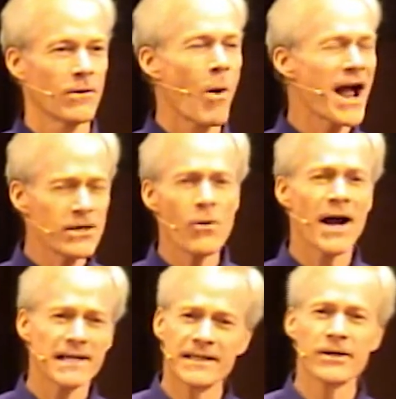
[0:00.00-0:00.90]
Why do
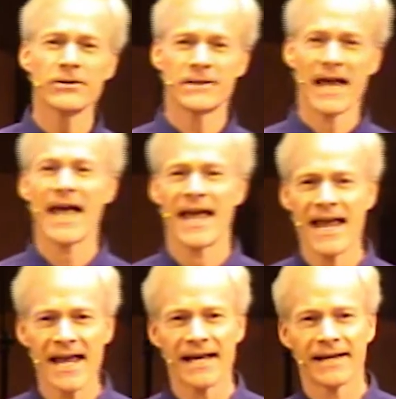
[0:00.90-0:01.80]
I still
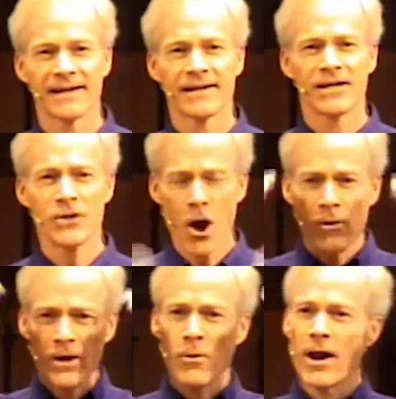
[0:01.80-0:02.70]
say,
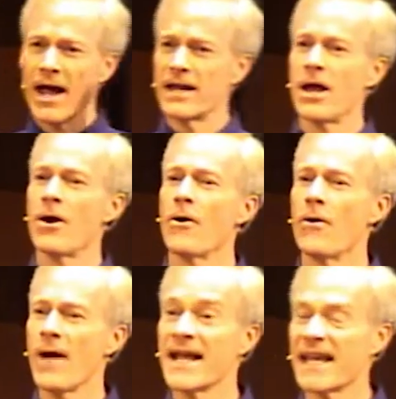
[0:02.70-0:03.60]
knowing what I
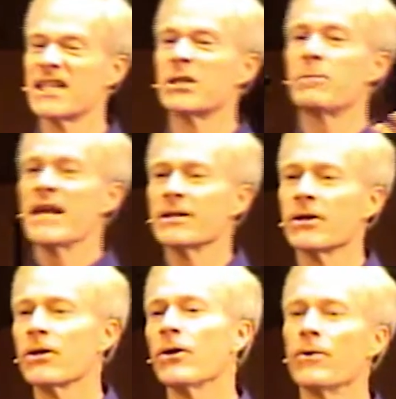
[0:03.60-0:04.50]
know and can speak
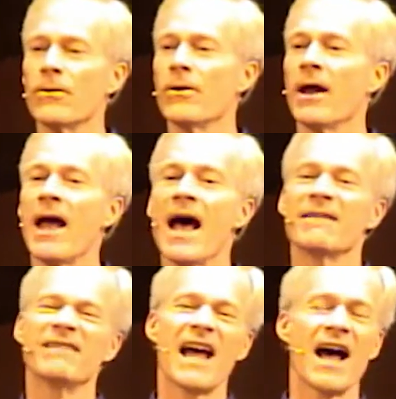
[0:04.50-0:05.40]
to you,
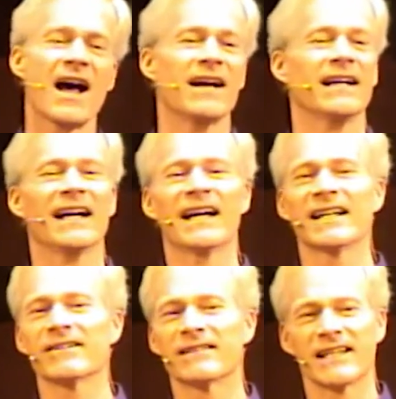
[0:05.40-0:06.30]
nah,
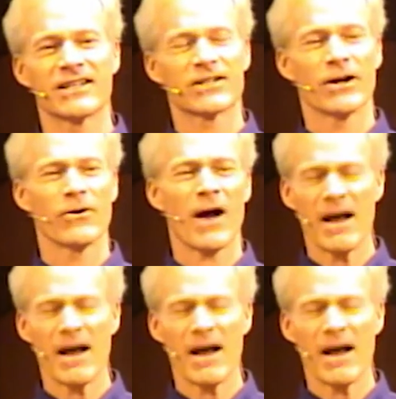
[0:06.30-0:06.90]
I don't think so.